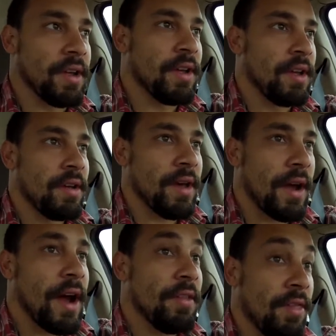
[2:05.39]

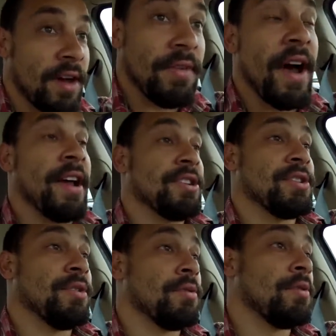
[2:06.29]
Like, I love
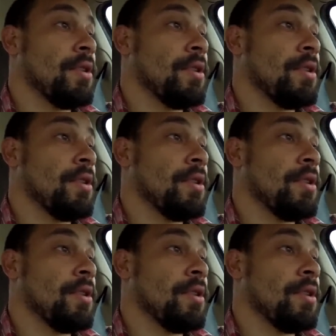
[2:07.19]
ISU.